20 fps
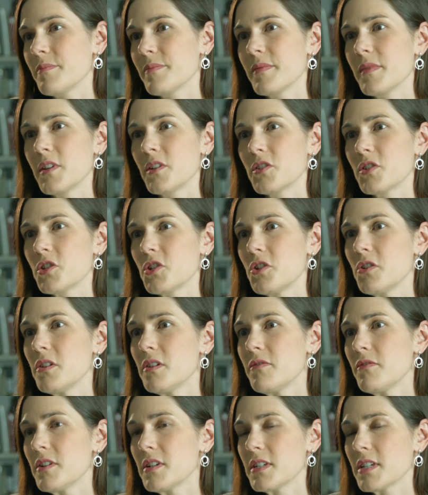There's two
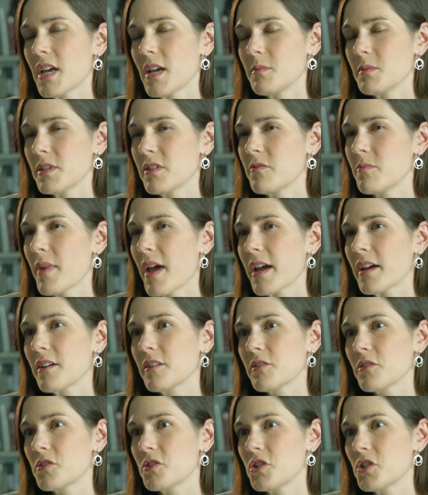different types of
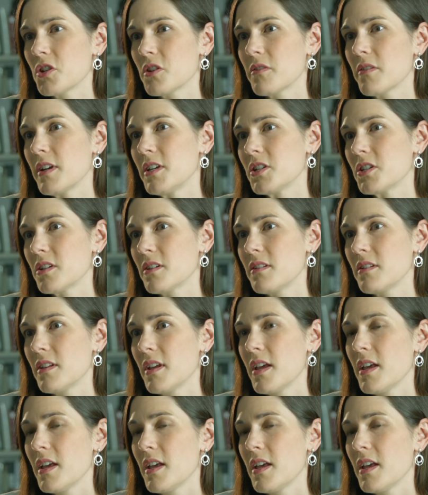macular degeneration.